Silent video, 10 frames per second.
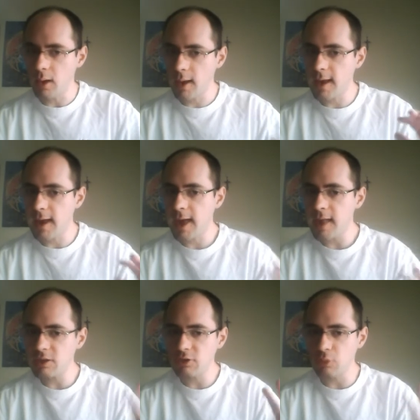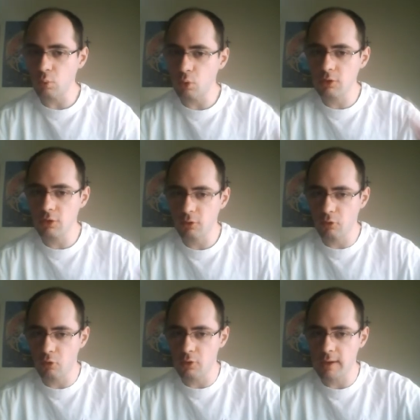And I hence the words
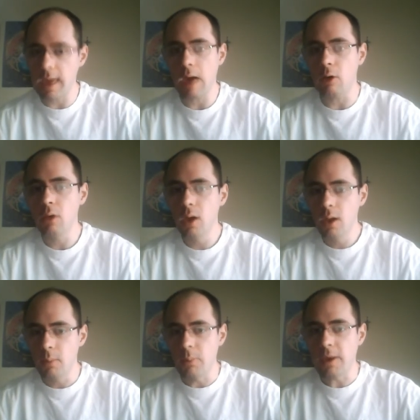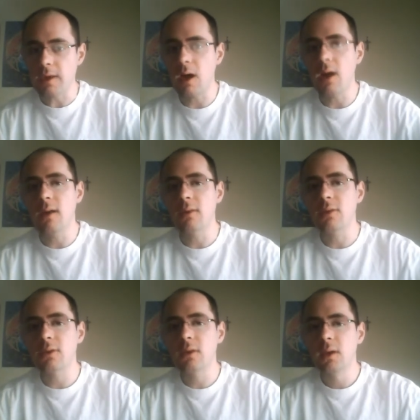"for now"
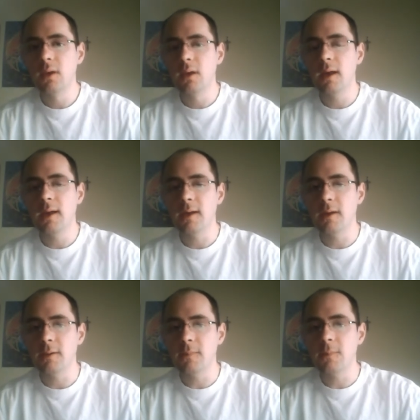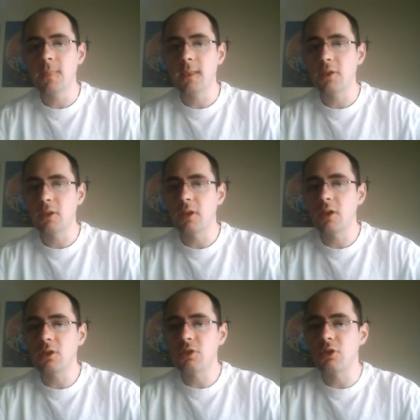because it's a
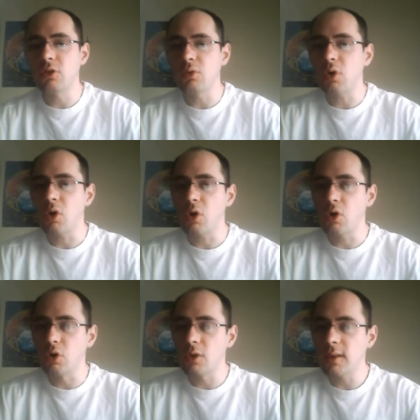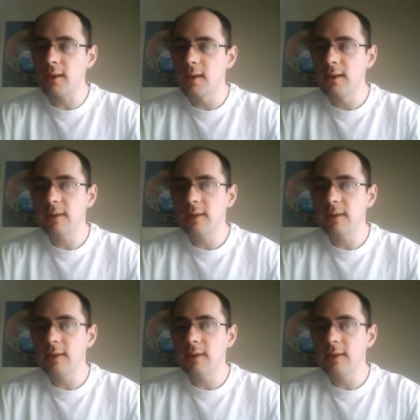little too early.